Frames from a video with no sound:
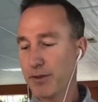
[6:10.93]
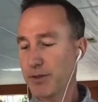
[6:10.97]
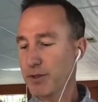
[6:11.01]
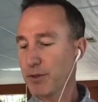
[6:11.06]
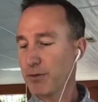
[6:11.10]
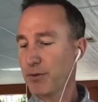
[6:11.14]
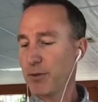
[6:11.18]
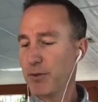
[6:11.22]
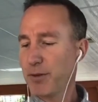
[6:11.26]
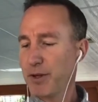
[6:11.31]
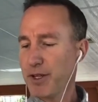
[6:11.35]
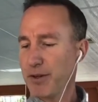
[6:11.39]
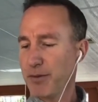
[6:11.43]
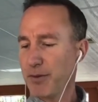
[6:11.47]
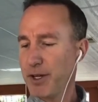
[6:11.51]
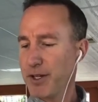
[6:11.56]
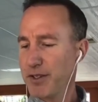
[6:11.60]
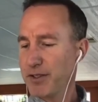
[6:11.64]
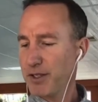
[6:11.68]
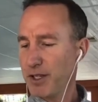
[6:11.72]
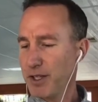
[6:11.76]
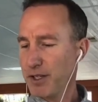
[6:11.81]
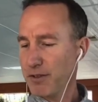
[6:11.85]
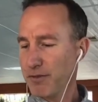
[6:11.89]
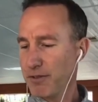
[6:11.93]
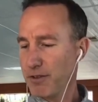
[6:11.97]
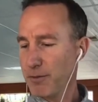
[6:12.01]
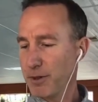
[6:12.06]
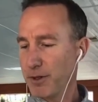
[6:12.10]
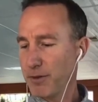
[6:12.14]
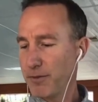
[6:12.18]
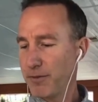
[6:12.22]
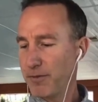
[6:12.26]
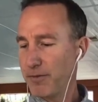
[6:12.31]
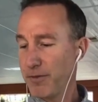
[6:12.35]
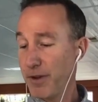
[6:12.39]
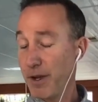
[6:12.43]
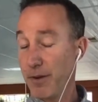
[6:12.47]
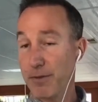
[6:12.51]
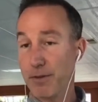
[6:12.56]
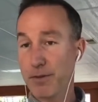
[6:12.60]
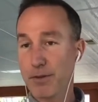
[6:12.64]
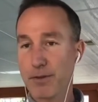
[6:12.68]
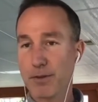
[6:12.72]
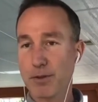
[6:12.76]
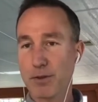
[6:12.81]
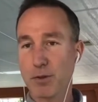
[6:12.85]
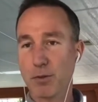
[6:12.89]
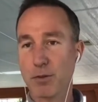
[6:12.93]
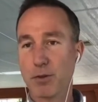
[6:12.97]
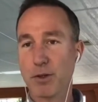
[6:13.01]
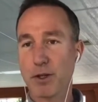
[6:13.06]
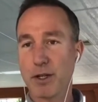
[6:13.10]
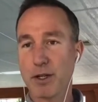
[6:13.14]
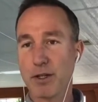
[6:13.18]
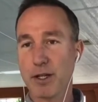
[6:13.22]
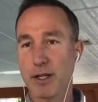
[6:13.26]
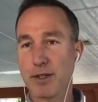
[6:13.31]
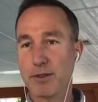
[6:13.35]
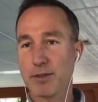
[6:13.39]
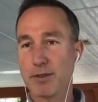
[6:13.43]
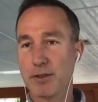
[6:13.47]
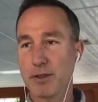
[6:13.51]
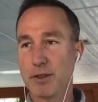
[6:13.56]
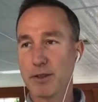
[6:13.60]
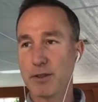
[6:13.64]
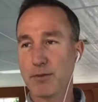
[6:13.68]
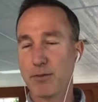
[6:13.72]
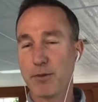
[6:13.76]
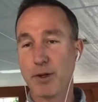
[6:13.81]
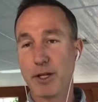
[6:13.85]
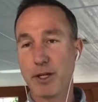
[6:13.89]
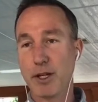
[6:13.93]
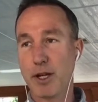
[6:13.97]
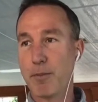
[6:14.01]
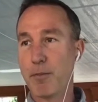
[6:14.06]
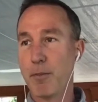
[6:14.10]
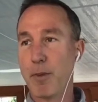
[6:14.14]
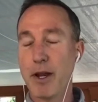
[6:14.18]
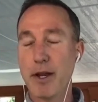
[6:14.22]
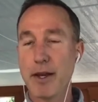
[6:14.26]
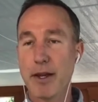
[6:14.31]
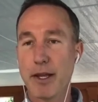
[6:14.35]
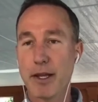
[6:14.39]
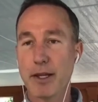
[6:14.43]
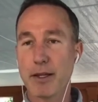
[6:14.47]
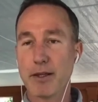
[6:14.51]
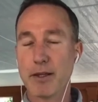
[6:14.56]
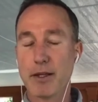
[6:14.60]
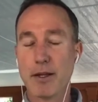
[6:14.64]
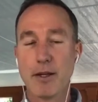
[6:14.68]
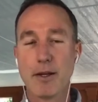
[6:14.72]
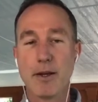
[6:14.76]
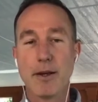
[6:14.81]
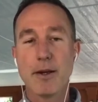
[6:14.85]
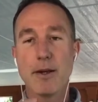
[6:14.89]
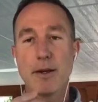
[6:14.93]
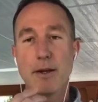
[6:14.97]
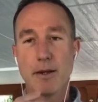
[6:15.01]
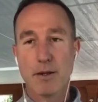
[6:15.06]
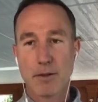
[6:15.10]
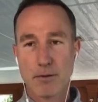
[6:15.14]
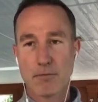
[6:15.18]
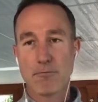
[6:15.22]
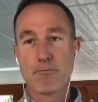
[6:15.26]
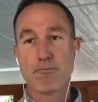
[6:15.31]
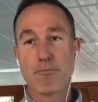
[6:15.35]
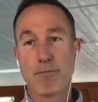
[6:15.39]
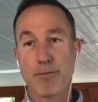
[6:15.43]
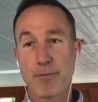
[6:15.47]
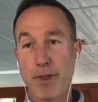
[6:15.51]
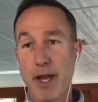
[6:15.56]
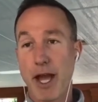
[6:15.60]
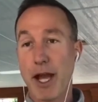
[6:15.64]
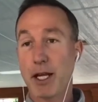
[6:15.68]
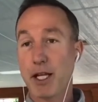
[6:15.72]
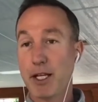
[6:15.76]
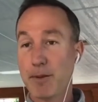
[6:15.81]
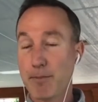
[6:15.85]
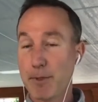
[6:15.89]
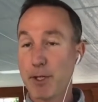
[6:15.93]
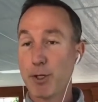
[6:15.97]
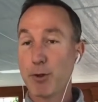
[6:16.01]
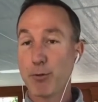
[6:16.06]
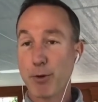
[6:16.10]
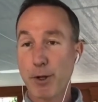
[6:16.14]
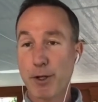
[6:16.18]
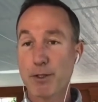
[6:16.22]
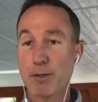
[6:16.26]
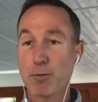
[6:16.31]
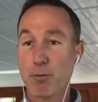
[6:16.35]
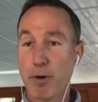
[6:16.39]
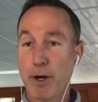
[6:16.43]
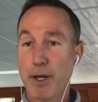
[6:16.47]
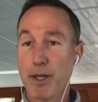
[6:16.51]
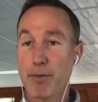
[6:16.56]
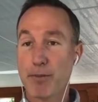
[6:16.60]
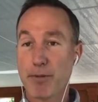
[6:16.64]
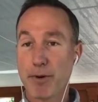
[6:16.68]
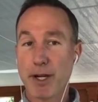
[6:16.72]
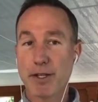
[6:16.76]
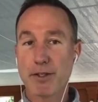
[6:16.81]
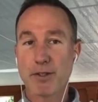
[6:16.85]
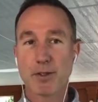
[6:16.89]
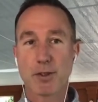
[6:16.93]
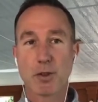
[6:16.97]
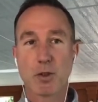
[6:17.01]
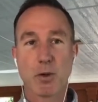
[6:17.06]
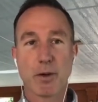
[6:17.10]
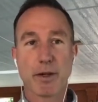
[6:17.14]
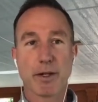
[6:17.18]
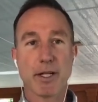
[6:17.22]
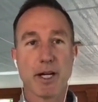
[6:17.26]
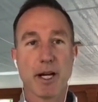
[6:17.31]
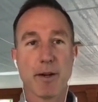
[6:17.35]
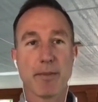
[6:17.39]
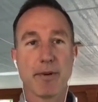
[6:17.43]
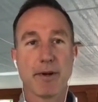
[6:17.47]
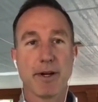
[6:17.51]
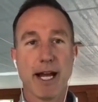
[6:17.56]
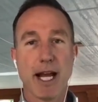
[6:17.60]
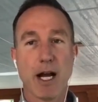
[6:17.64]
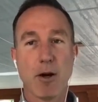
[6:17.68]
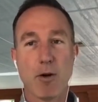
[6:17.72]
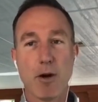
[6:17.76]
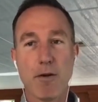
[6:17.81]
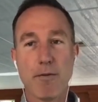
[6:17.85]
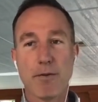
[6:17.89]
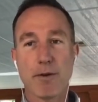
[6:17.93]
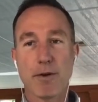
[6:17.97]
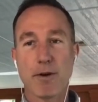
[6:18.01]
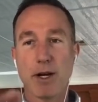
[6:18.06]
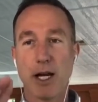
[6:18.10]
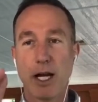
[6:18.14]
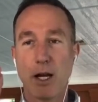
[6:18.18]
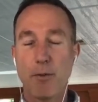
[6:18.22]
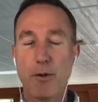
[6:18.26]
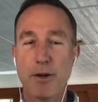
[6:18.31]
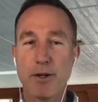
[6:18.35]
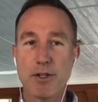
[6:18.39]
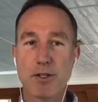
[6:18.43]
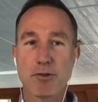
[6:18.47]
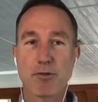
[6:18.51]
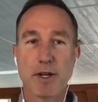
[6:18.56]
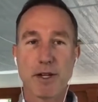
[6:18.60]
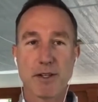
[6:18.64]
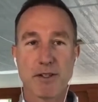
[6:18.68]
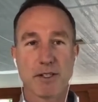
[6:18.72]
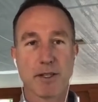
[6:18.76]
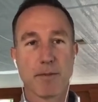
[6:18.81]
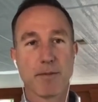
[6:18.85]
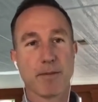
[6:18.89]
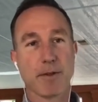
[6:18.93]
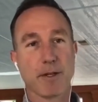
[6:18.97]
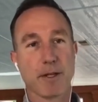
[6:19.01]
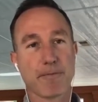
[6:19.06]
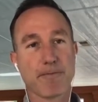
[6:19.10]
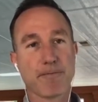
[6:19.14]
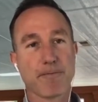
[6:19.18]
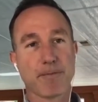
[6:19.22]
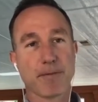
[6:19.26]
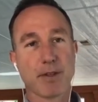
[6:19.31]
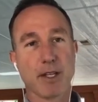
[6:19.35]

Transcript: So what do I say? February fifth. So we're looking at uh, what, on Monday. That could be a reason why the price is going up. However, I want to stress something.